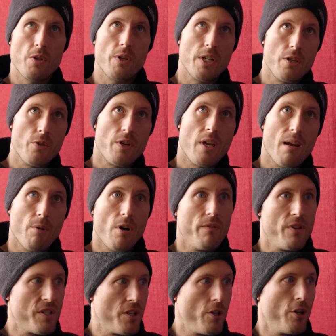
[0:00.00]
when you get a new camera,
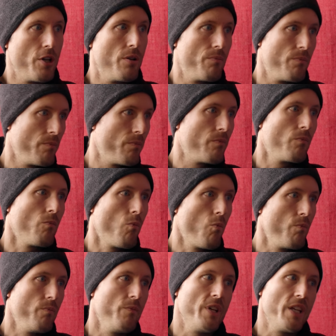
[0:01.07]
obviously you're going to